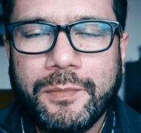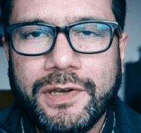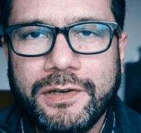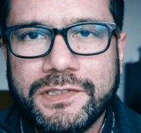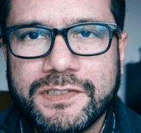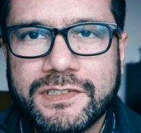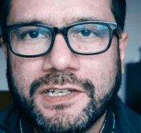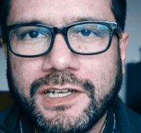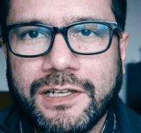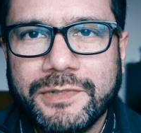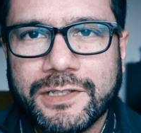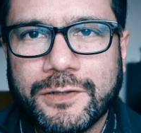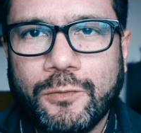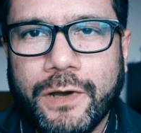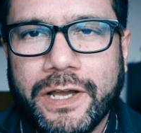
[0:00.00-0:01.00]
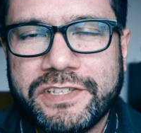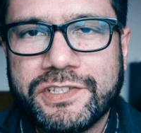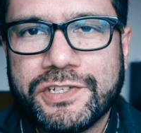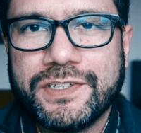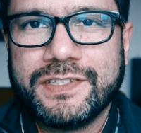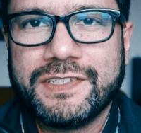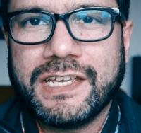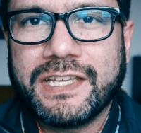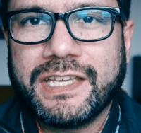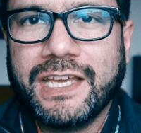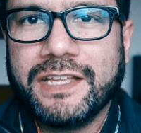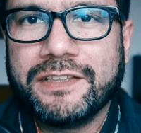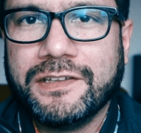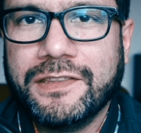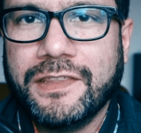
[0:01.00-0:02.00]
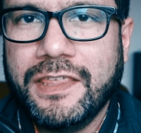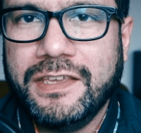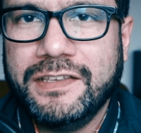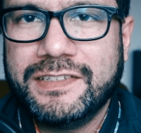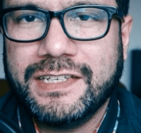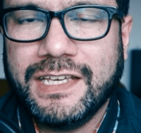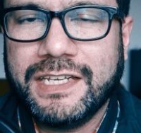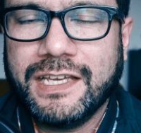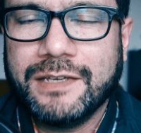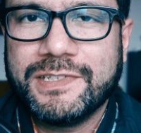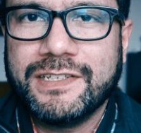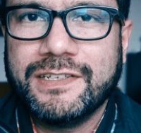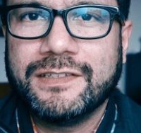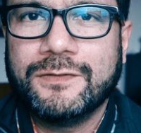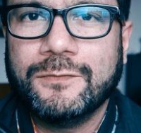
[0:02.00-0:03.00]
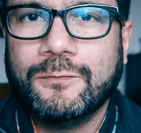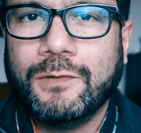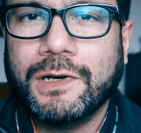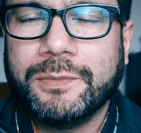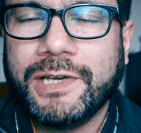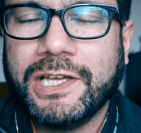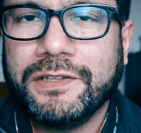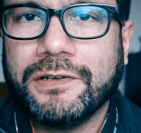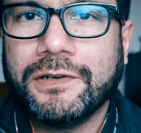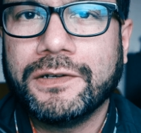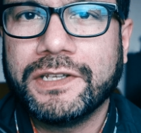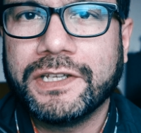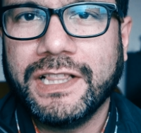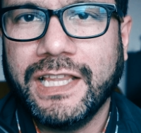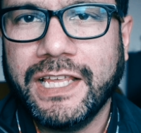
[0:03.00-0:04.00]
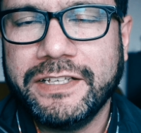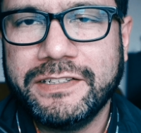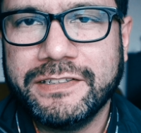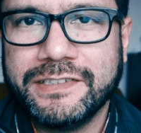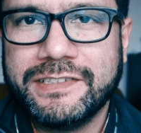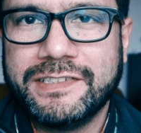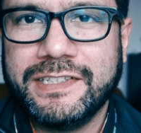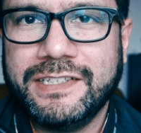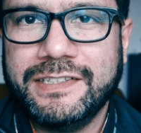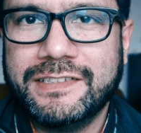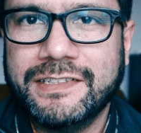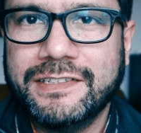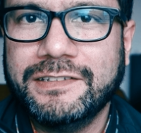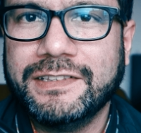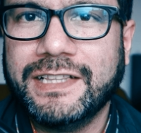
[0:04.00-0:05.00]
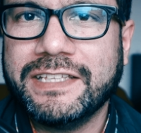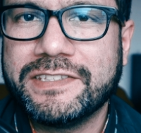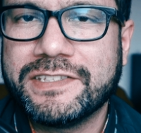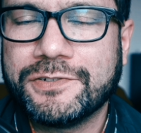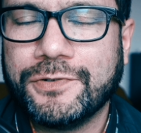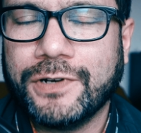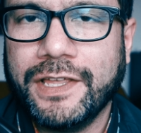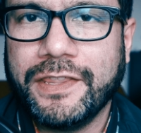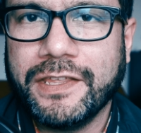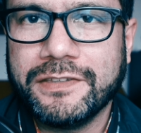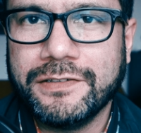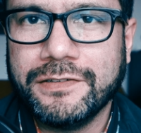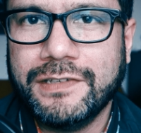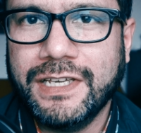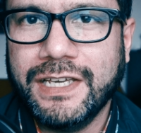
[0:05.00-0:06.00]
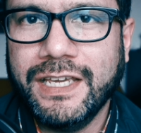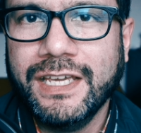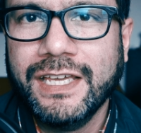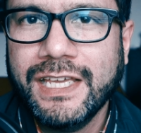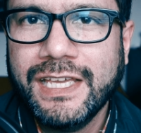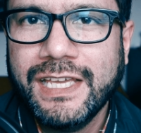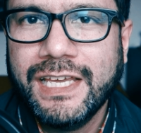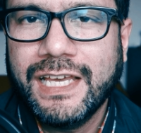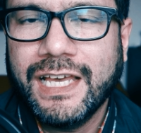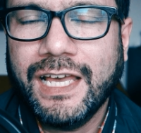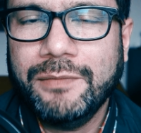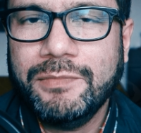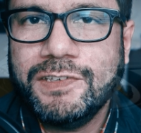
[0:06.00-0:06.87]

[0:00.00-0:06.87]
most common questions I get on these setups is, what about audio latency? So let's try that today. I'm